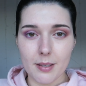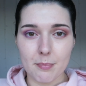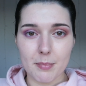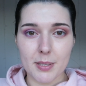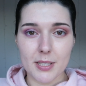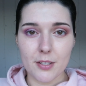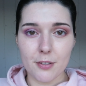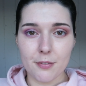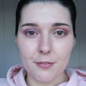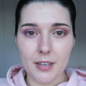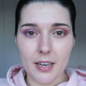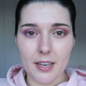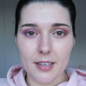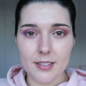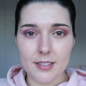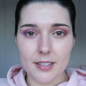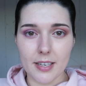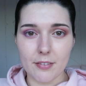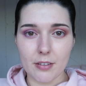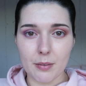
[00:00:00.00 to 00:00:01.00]
But so far,
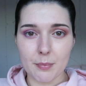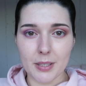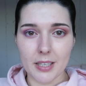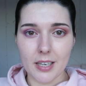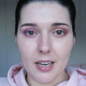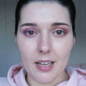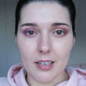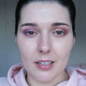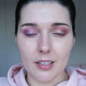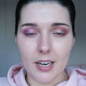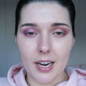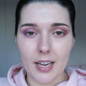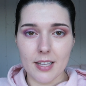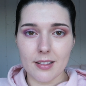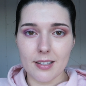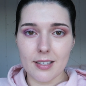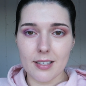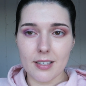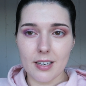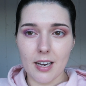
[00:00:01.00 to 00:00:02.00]
aside from the colour
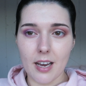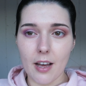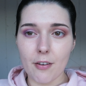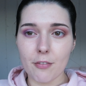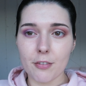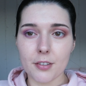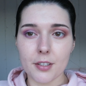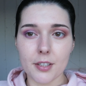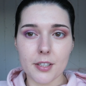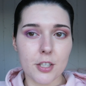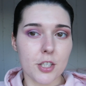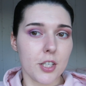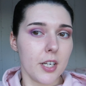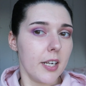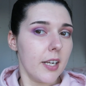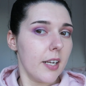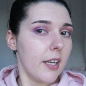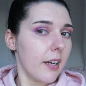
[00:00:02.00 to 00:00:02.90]
and the coverage,